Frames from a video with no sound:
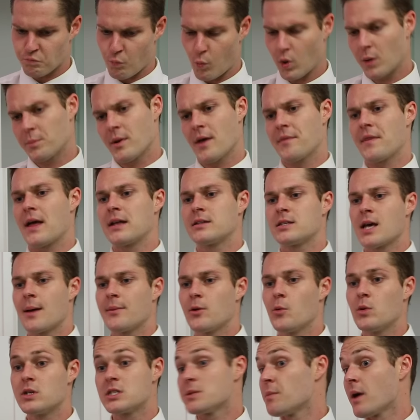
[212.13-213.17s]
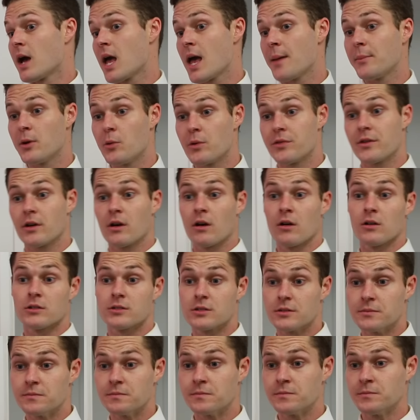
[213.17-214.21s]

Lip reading: What about that time you went to Miami with your girls?